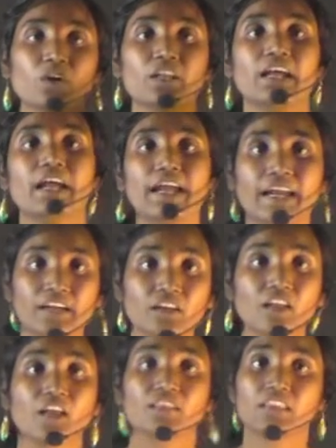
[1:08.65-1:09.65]
and
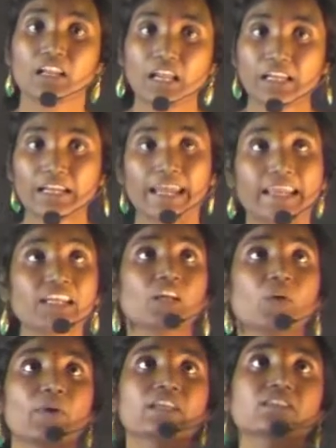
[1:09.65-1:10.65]
there are n
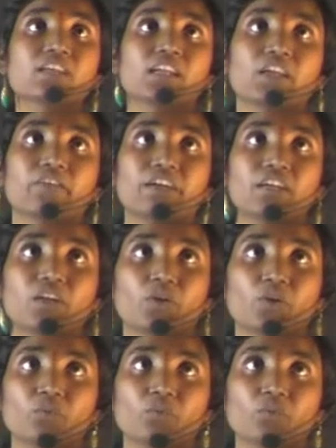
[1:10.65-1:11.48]
queens are given to you.